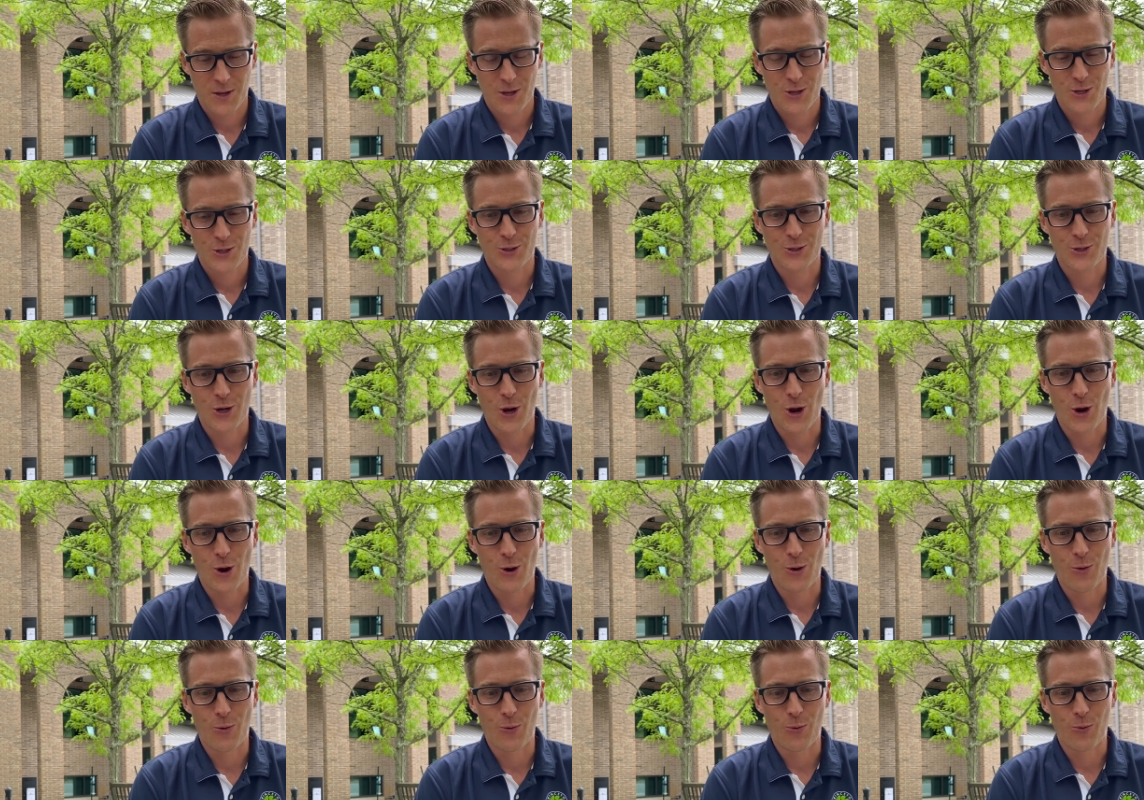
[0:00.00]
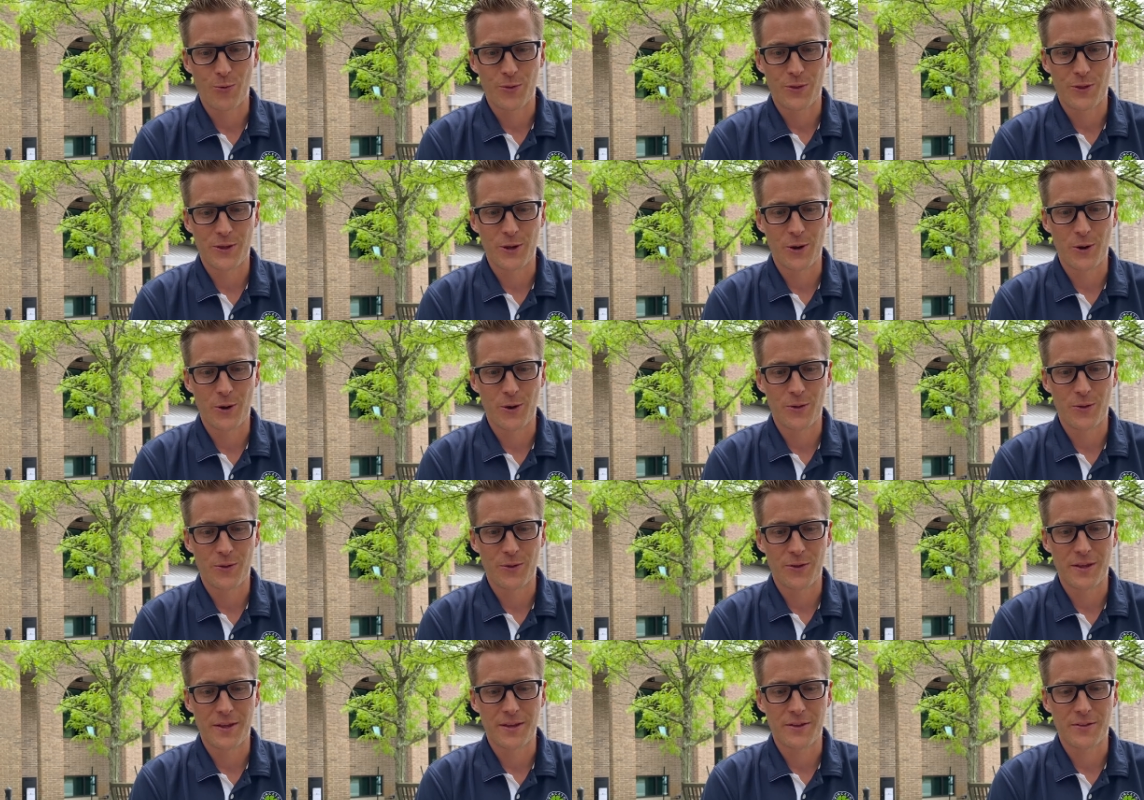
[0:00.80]
So
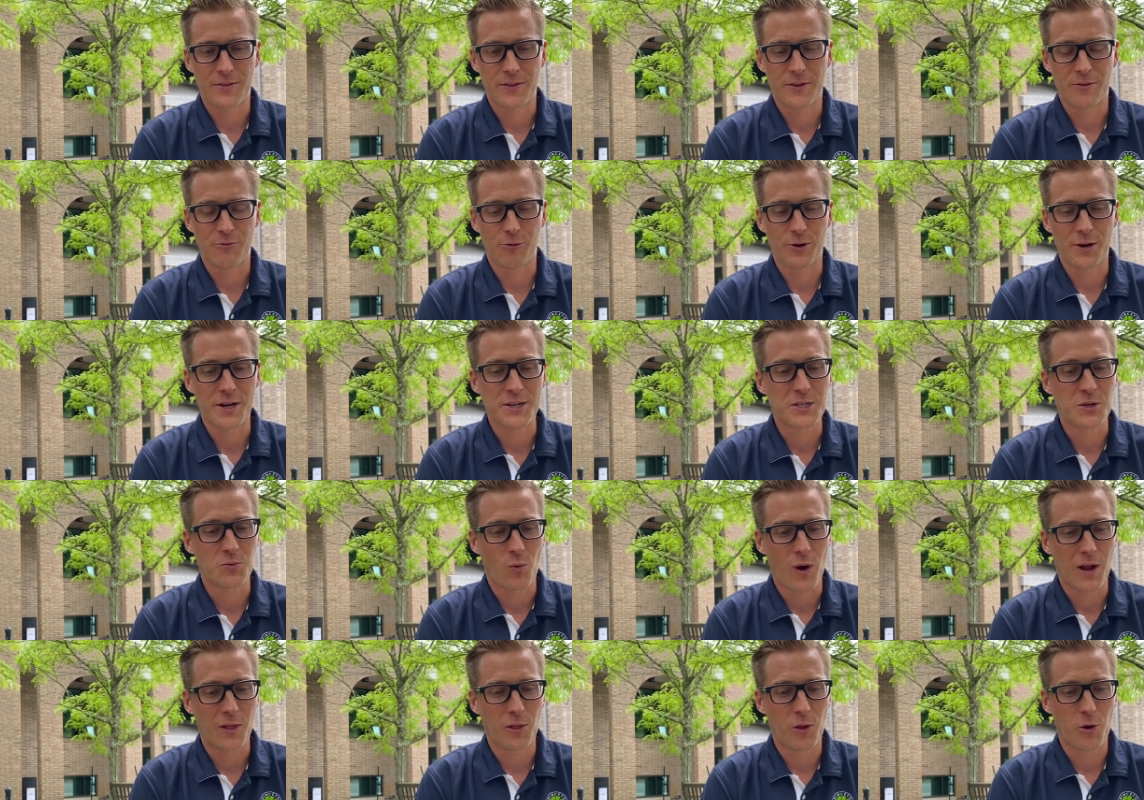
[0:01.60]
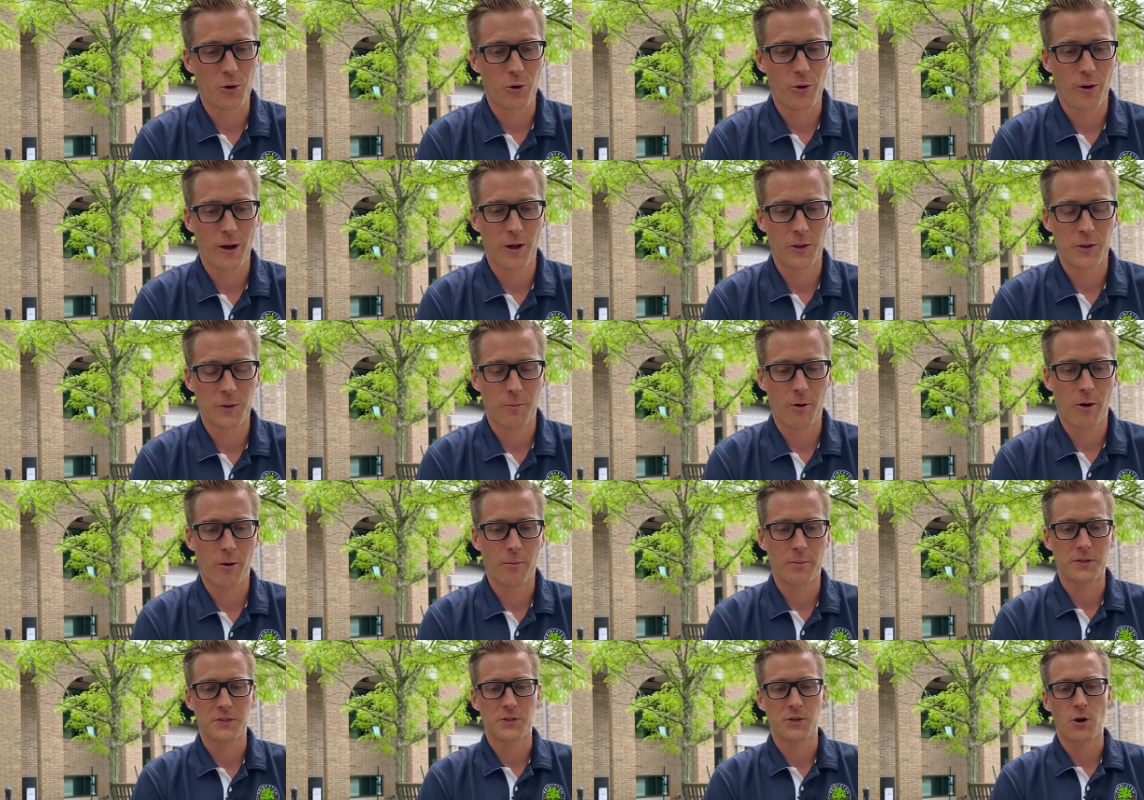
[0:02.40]
the reason why local health
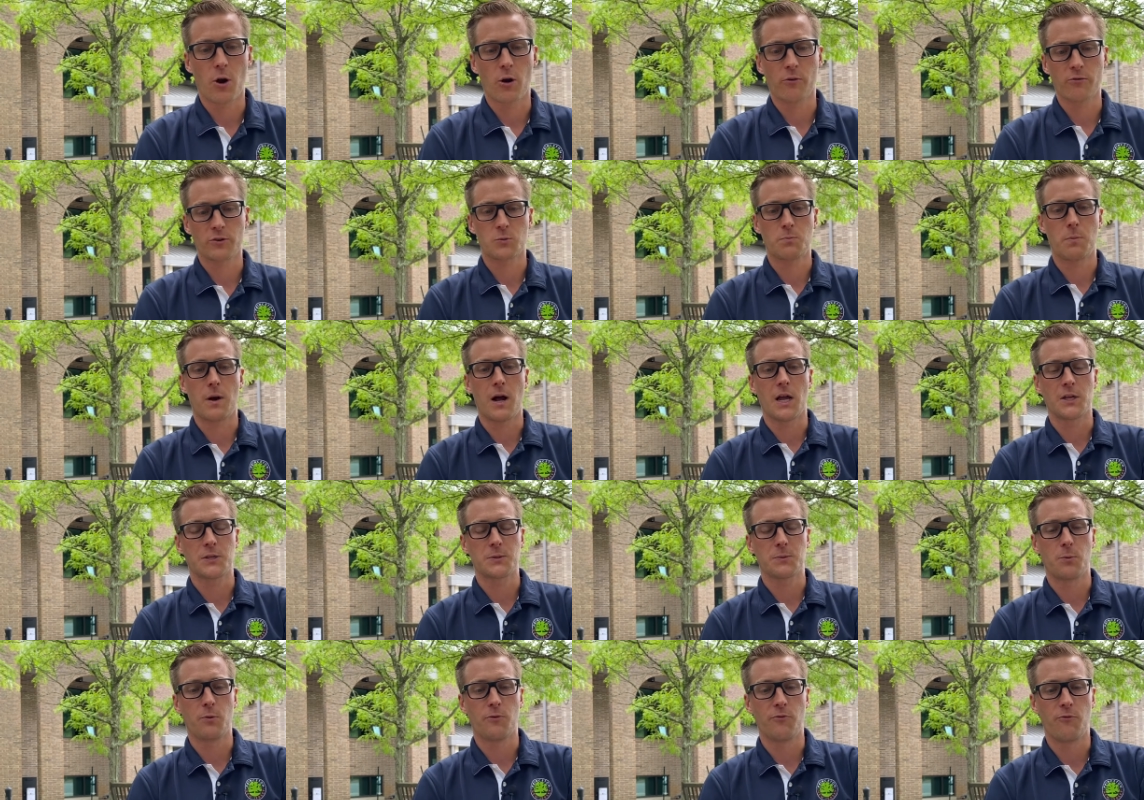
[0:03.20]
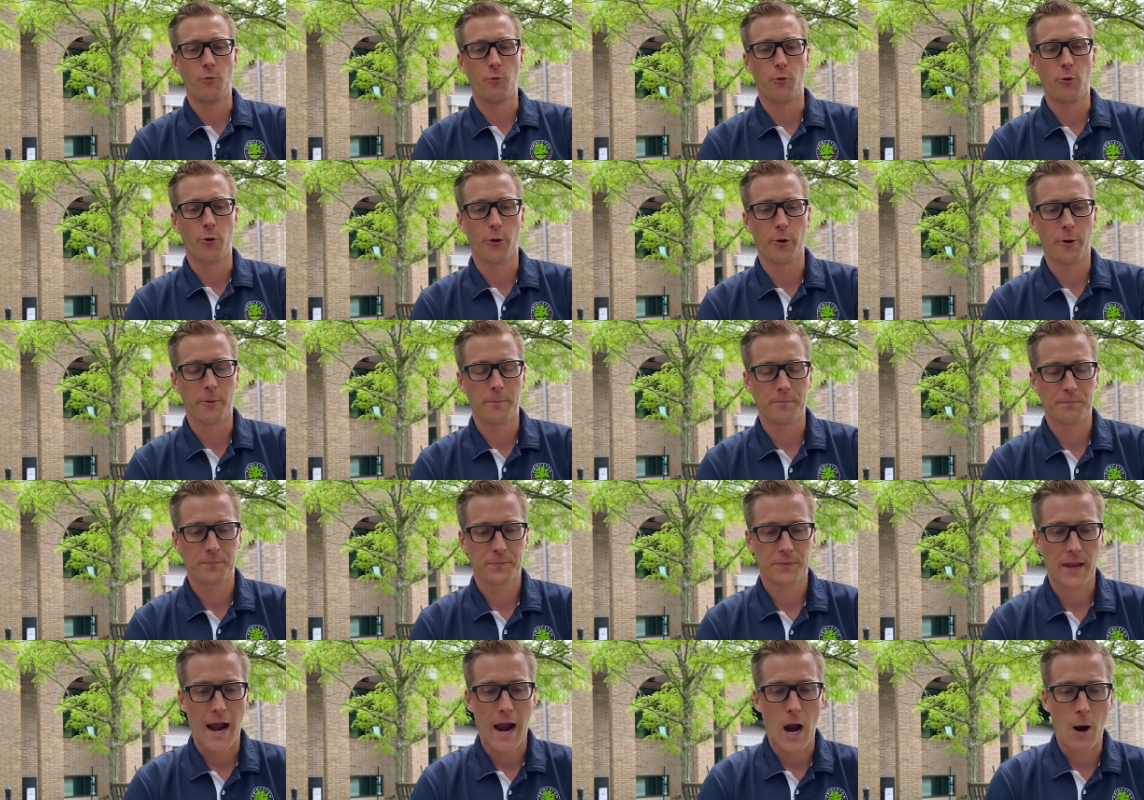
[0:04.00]
departments are responsible for
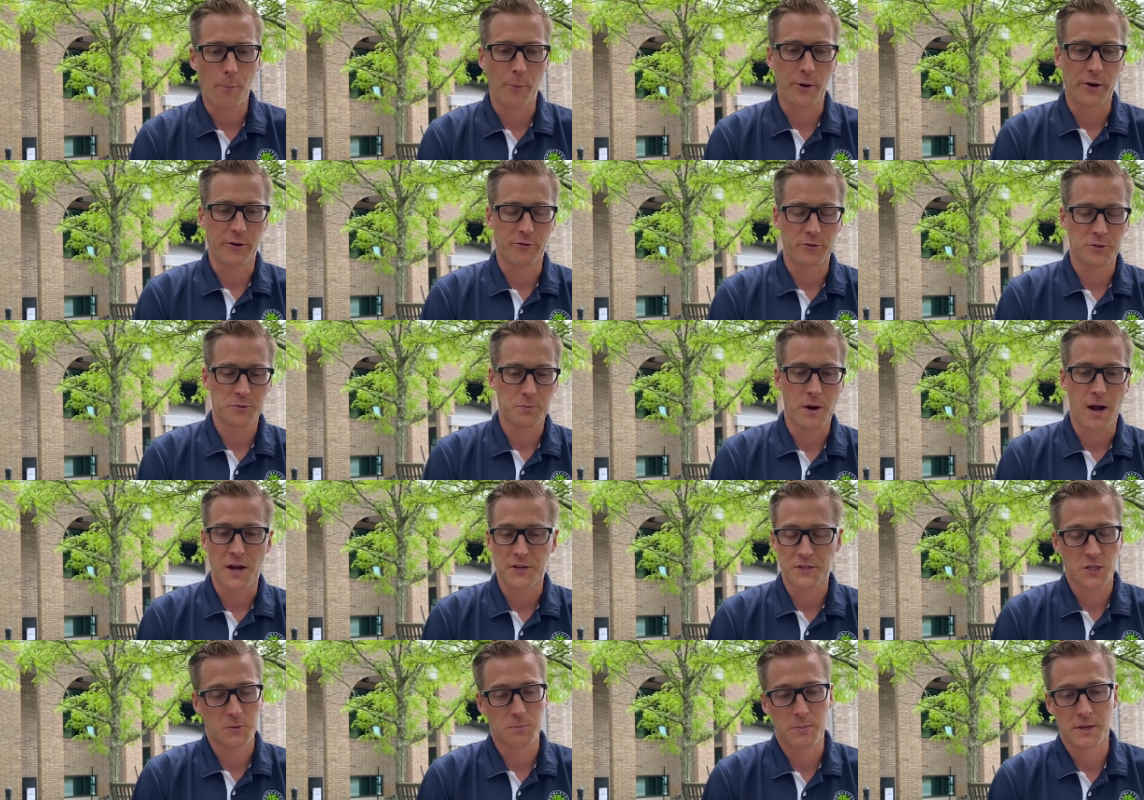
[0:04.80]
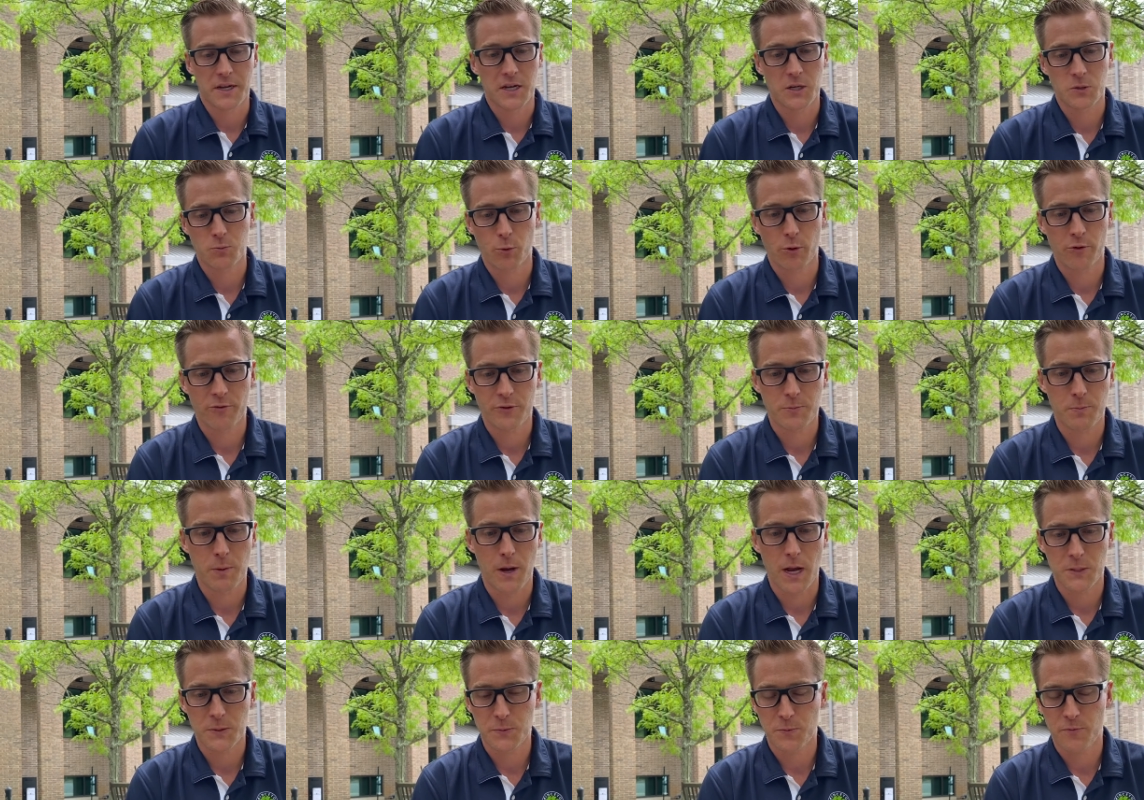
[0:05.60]
outbreak response is because we're
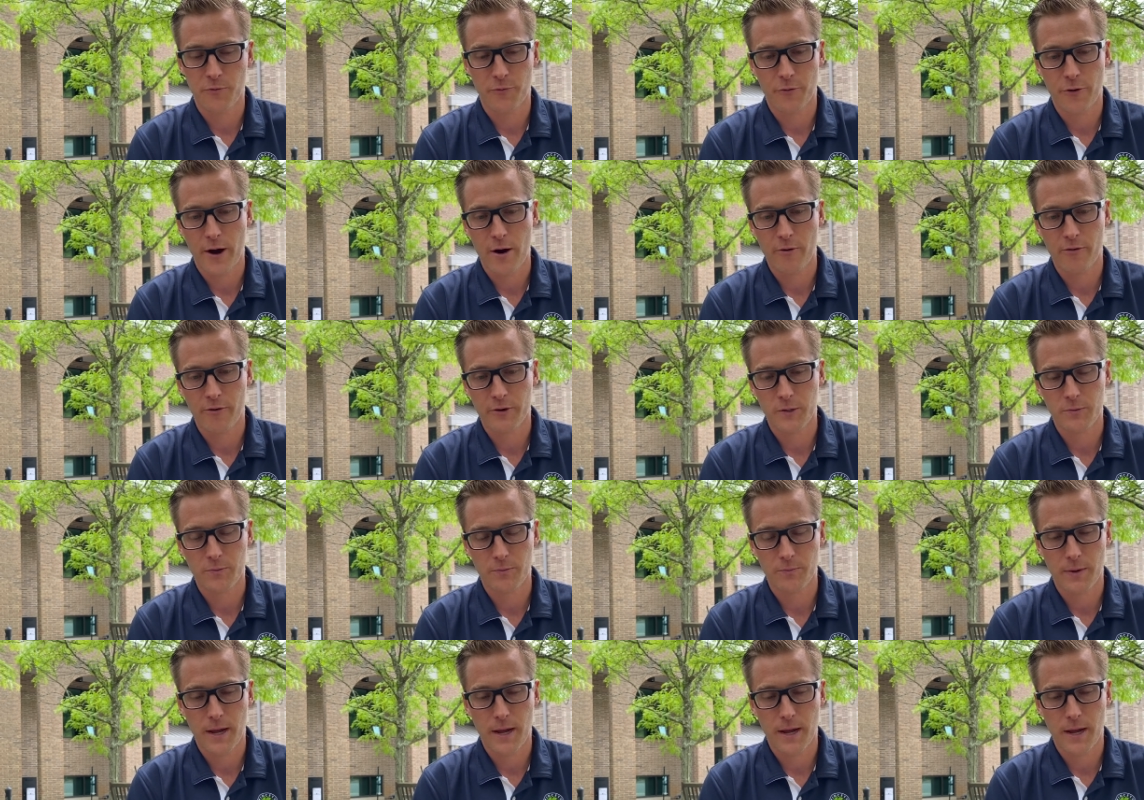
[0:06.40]
responsible for